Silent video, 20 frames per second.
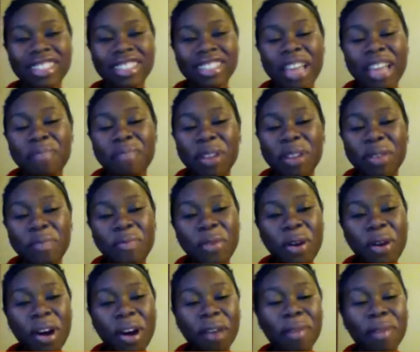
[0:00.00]
a bit more
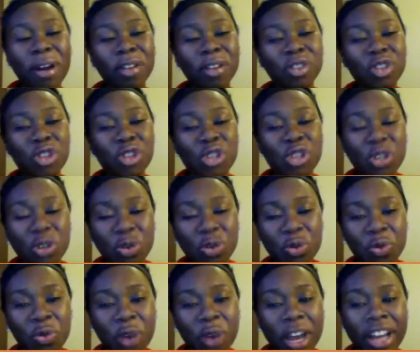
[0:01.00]
about
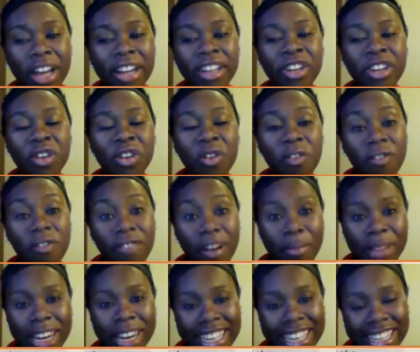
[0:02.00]
you and your
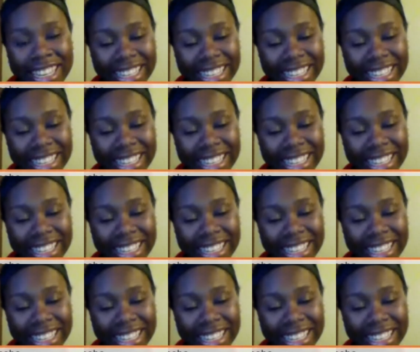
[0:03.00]
family?